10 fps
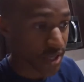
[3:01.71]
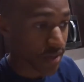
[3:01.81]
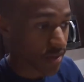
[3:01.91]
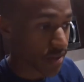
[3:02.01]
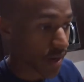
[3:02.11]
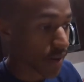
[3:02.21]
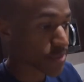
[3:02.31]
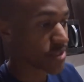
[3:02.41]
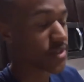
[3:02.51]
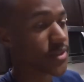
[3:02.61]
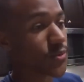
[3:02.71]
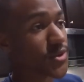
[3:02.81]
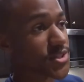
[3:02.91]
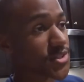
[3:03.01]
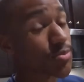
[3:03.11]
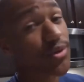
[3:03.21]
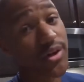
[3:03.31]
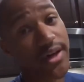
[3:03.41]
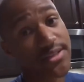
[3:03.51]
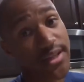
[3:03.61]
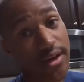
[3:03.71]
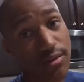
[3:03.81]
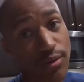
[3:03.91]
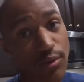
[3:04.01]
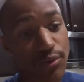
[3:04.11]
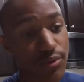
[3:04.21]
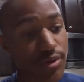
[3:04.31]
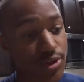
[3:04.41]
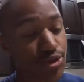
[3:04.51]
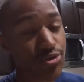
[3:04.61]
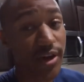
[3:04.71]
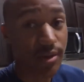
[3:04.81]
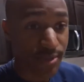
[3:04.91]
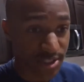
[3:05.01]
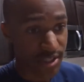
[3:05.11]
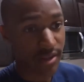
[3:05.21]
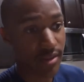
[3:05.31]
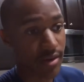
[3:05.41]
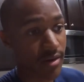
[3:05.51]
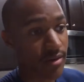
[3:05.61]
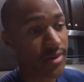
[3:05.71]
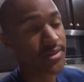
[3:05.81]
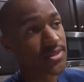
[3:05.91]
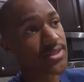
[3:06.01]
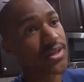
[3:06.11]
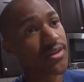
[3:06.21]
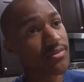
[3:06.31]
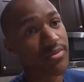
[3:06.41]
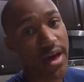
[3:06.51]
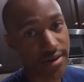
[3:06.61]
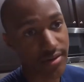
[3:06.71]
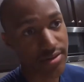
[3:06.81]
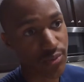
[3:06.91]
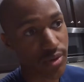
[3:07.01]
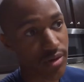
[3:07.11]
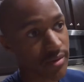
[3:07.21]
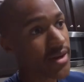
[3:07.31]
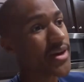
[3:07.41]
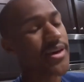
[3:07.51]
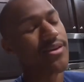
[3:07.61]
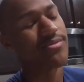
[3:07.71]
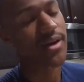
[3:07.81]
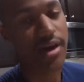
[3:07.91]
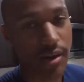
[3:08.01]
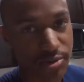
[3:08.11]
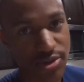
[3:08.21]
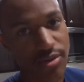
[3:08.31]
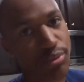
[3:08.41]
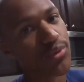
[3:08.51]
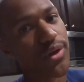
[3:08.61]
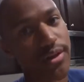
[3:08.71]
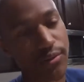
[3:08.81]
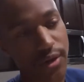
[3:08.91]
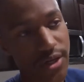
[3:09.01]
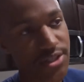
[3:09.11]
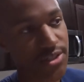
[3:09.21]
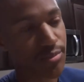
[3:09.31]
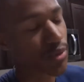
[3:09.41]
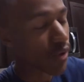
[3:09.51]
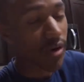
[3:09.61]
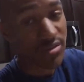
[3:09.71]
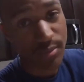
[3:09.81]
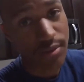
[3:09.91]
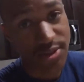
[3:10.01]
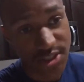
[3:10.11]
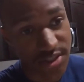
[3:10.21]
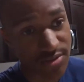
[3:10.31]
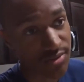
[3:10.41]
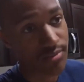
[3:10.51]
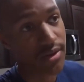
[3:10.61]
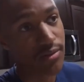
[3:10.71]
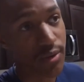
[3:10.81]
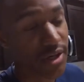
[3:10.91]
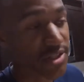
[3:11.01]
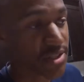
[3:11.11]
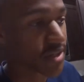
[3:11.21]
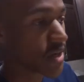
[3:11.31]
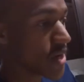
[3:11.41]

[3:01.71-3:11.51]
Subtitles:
option, which is putting a standalone drink machine there and seeing if that does well. If not, I'm just going to pull all of my machines from that location.